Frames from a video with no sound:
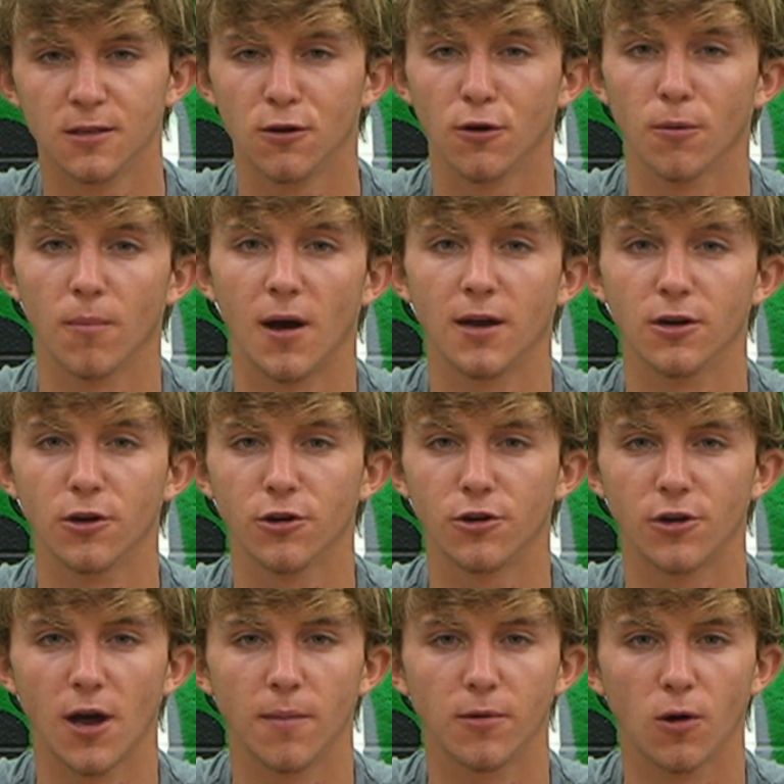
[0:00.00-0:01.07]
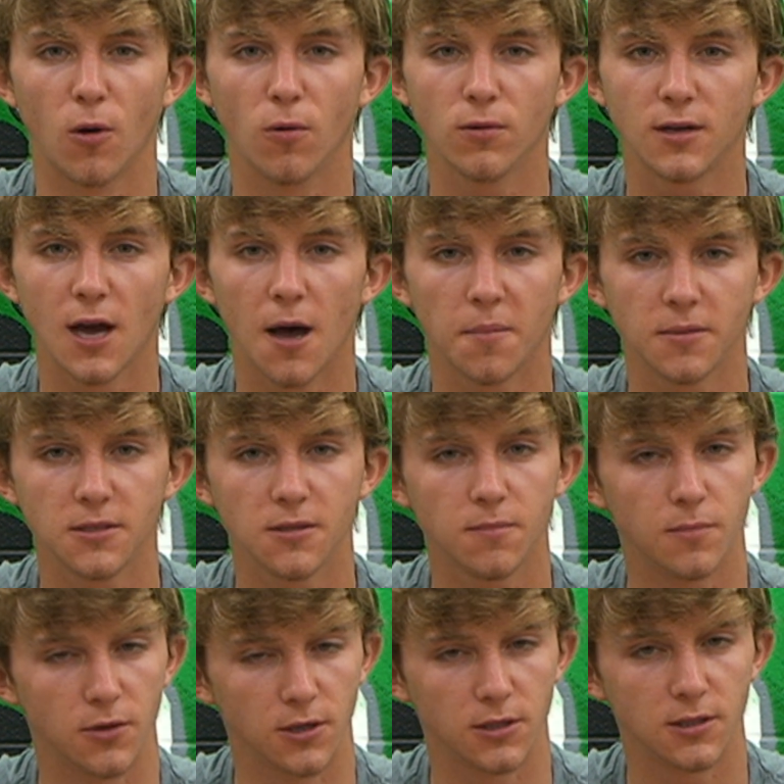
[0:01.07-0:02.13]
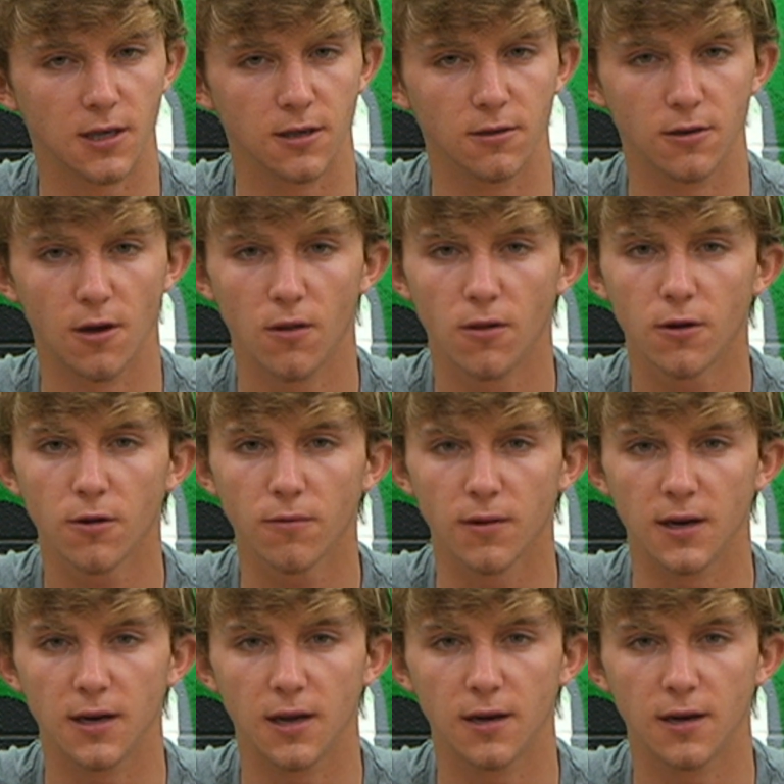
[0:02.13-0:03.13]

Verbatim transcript: Reminder, grab your old copies of books that you no longer read